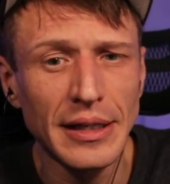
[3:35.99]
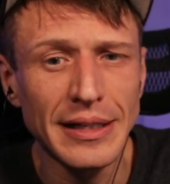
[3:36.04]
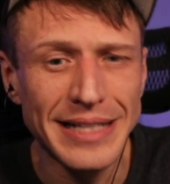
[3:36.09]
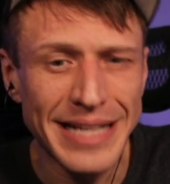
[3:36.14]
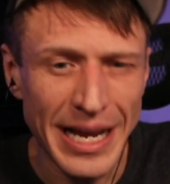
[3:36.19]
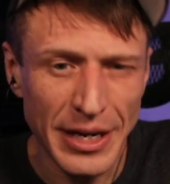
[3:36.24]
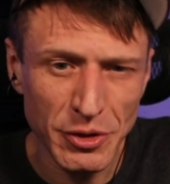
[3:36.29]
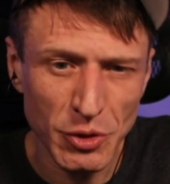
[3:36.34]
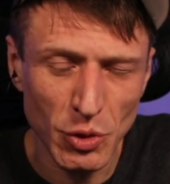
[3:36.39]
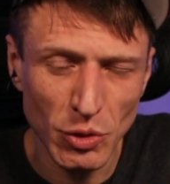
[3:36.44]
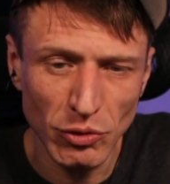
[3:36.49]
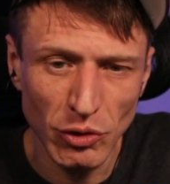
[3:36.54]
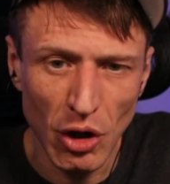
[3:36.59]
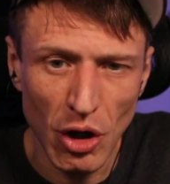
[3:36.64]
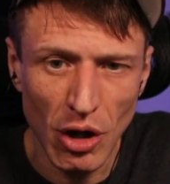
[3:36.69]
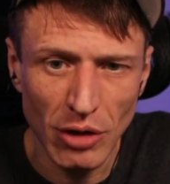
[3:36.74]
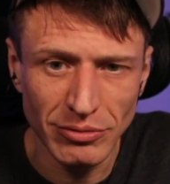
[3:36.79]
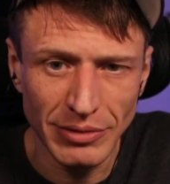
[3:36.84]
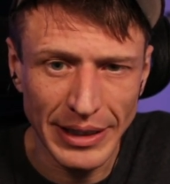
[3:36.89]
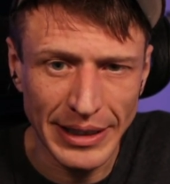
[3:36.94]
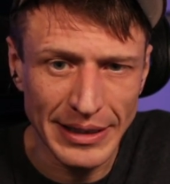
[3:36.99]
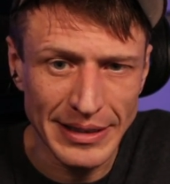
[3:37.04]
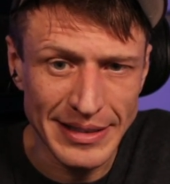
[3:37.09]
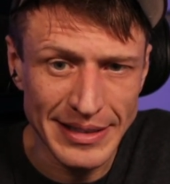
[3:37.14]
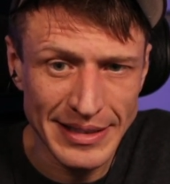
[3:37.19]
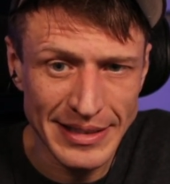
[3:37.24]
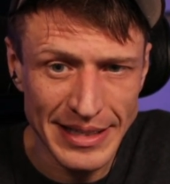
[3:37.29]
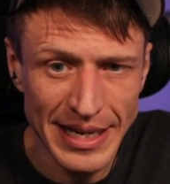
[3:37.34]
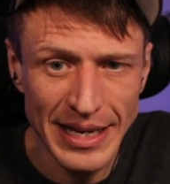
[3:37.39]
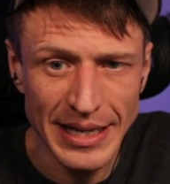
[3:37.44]
Natural law, like the
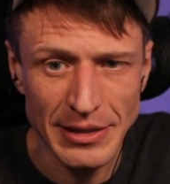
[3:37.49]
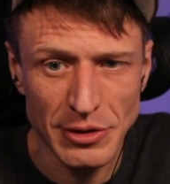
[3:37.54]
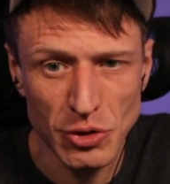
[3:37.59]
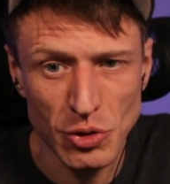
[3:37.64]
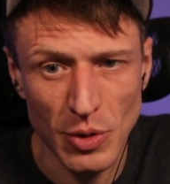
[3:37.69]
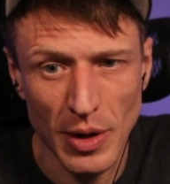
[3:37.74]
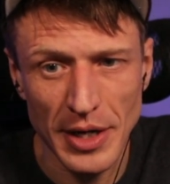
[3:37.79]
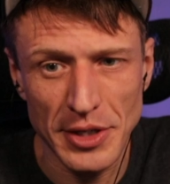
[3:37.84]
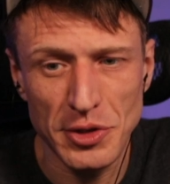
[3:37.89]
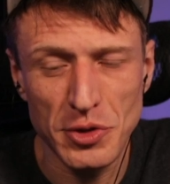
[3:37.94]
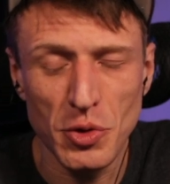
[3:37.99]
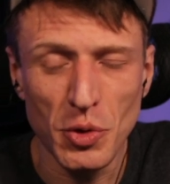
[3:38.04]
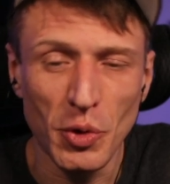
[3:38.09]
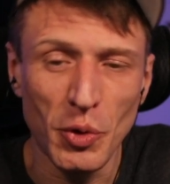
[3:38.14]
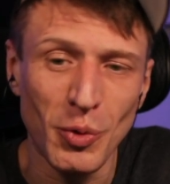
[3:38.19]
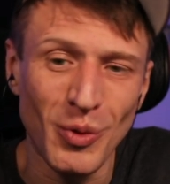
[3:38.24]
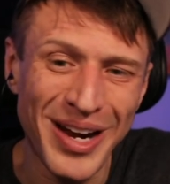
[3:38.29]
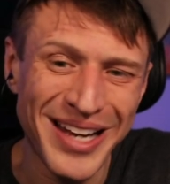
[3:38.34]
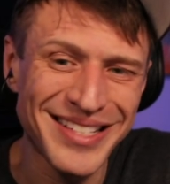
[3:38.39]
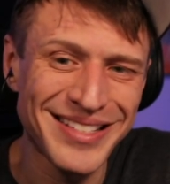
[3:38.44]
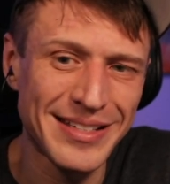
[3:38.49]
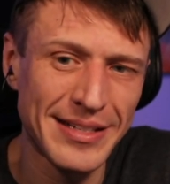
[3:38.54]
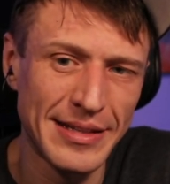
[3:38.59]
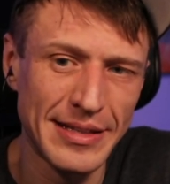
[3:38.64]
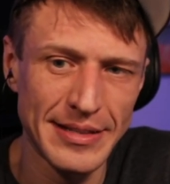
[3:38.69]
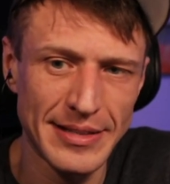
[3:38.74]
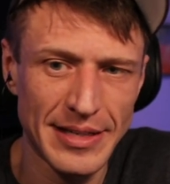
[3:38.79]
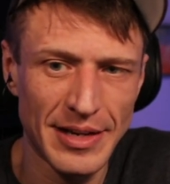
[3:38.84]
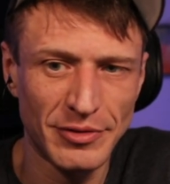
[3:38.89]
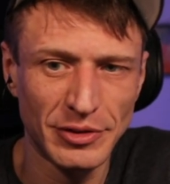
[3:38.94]
state, tries to arrest
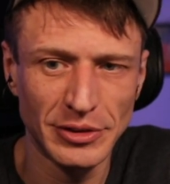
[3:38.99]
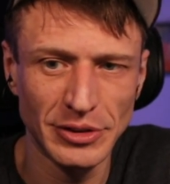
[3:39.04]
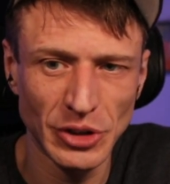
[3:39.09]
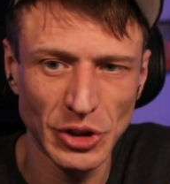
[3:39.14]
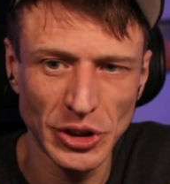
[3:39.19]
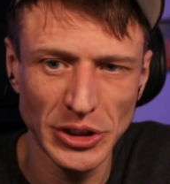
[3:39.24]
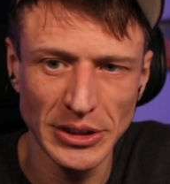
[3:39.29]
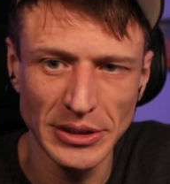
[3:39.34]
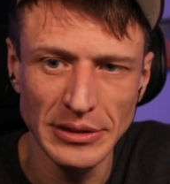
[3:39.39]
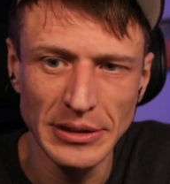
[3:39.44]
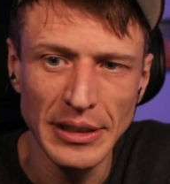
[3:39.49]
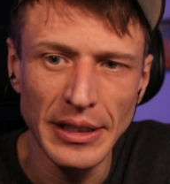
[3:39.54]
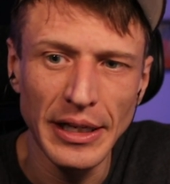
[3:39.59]
this evolution.